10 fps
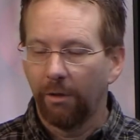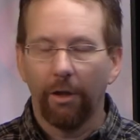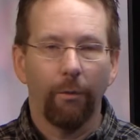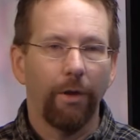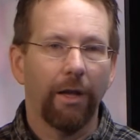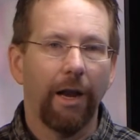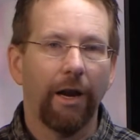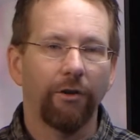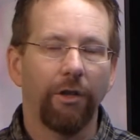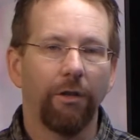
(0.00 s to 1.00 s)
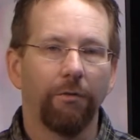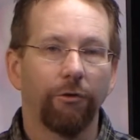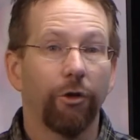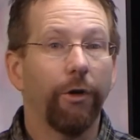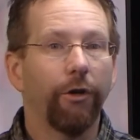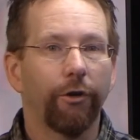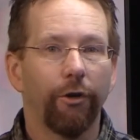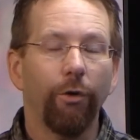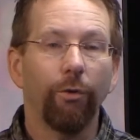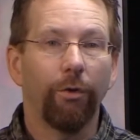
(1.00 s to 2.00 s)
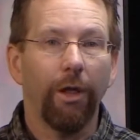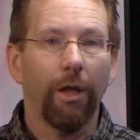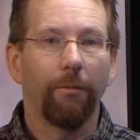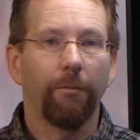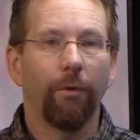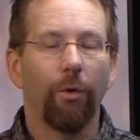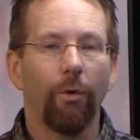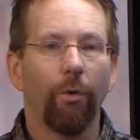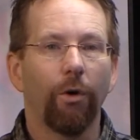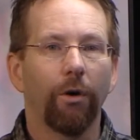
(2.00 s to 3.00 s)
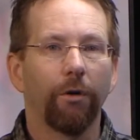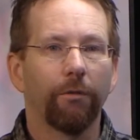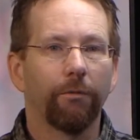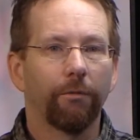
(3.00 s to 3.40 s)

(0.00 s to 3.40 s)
that we can actually surrender to them or